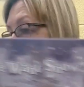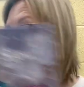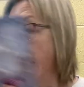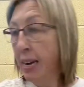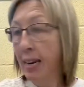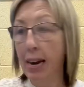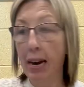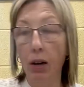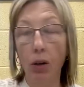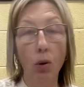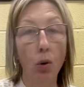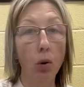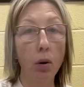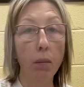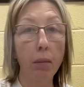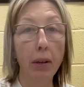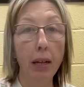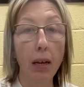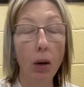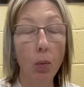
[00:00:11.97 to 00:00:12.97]
Now
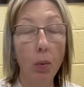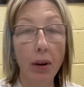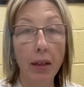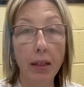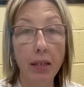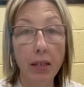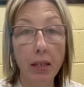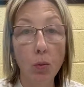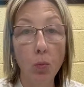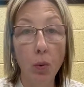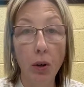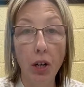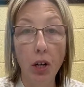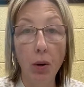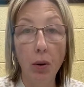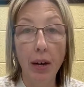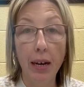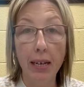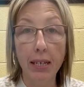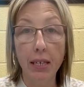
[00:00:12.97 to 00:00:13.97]
normally when you
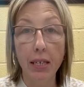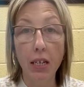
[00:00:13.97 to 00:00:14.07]
get